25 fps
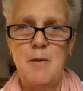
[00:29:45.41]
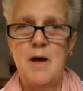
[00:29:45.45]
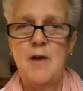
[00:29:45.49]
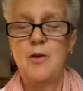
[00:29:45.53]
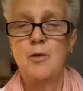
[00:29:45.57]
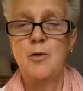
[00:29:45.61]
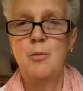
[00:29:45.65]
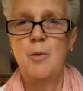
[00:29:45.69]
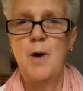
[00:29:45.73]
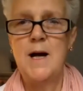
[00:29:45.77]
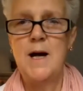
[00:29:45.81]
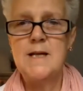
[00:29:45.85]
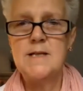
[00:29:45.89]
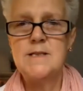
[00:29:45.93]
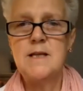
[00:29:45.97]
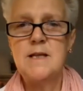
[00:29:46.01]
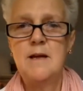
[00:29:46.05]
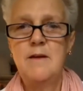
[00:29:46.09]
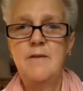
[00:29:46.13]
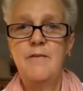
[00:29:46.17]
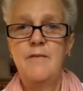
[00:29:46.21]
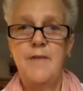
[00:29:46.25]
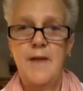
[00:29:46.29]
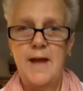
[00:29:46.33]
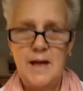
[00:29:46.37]
otherwise
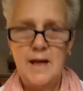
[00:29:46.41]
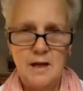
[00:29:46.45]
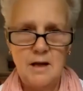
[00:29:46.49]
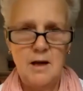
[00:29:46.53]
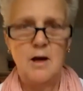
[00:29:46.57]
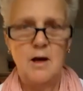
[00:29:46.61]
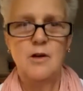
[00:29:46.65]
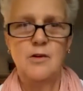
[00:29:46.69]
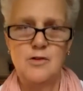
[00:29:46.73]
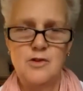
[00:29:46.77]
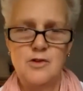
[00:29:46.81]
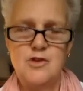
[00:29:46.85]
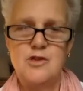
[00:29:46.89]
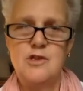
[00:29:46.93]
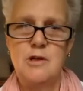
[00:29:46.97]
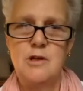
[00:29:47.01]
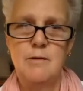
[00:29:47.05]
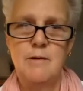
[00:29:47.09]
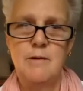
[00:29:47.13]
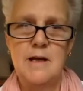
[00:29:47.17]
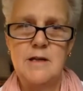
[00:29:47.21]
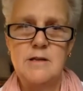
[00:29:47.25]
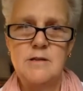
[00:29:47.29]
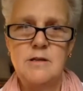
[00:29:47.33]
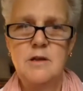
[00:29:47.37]
they can't do
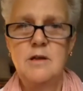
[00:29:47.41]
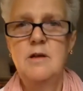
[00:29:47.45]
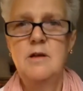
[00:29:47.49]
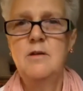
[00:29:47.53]
it